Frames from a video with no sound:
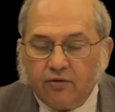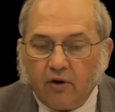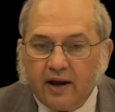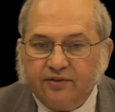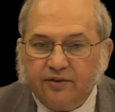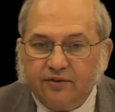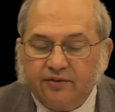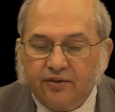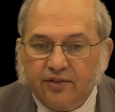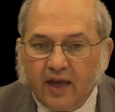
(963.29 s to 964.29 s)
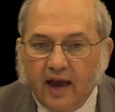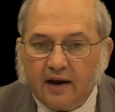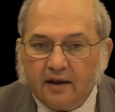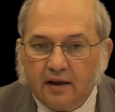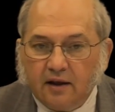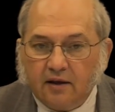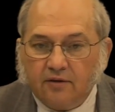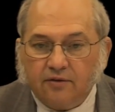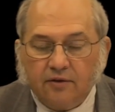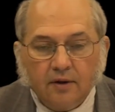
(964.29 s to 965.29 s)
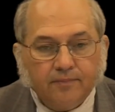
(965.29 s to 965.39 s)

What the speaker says: crisis that is